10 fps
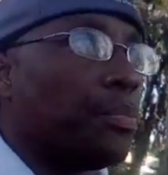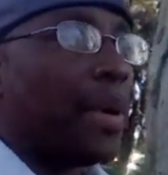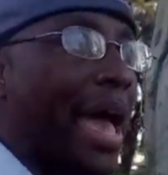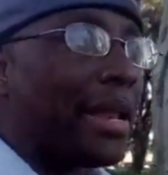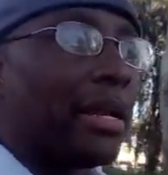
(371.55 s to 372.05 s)

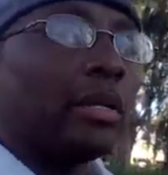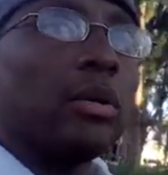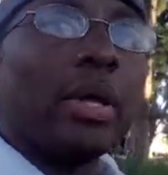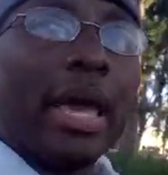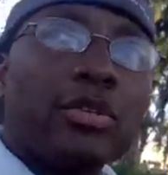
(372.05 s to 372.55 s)
added a
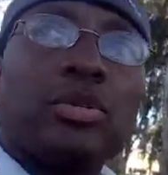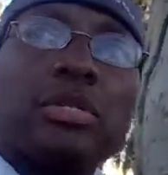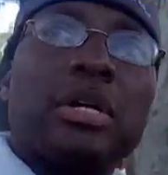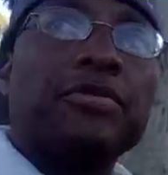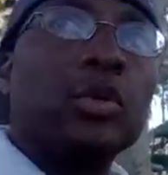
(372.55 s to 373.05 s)
little extra
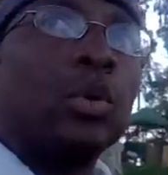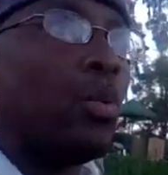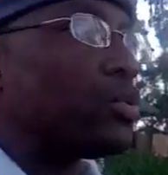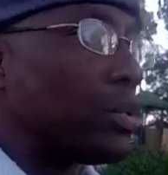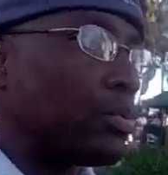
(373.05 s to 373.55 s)
stuff to it,
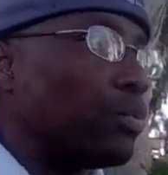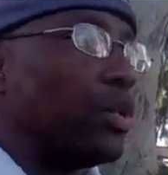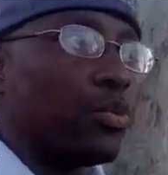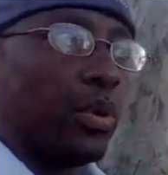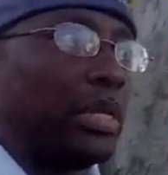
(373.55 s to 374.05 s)

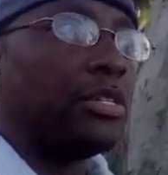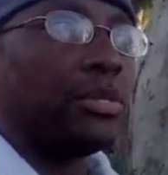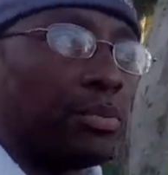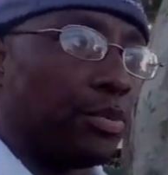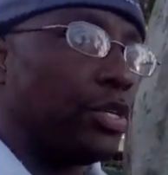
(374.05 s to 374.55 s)
which really
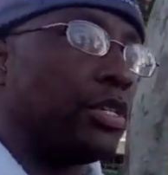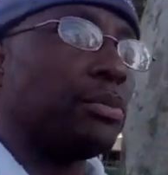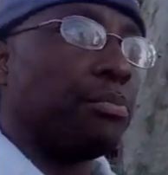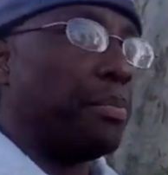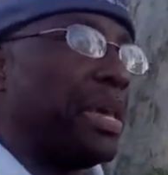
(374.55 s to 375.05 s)
just
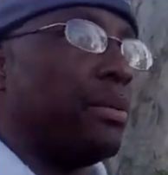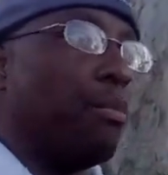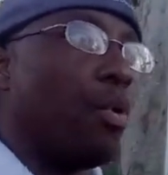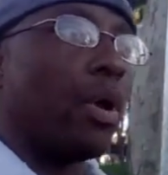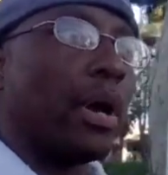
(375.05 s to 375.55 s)
made it
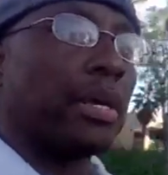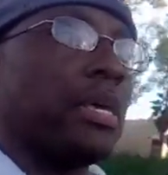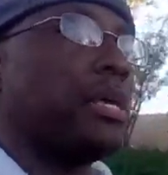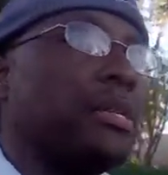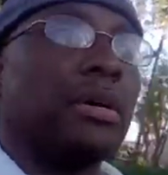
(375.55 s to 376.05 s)
more
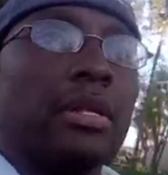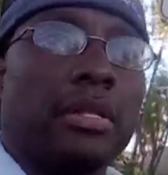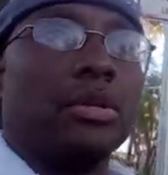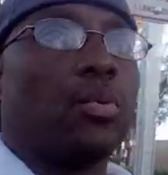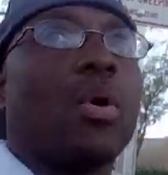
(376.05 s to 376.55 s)
akin to
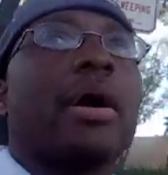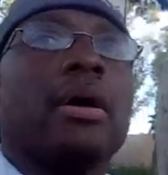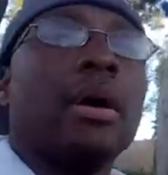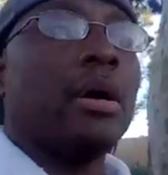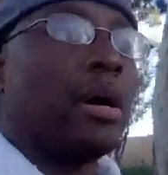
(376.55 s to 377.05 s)
rock,
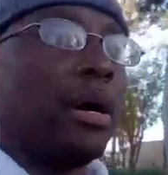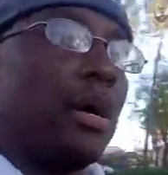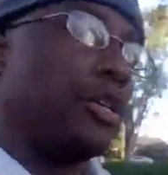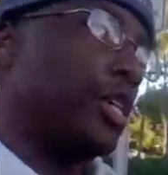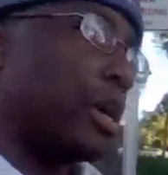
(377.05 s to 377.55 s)

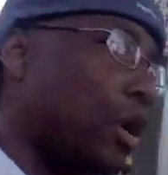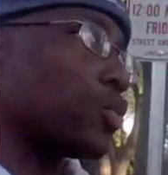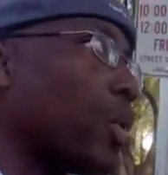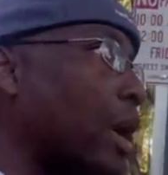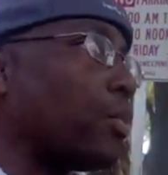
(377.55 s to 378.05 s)
a Jailhouse
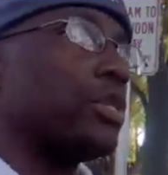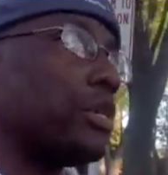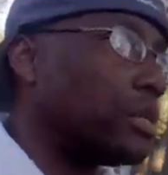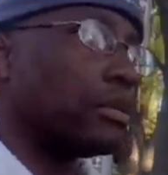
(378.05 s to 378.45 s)
rock, which is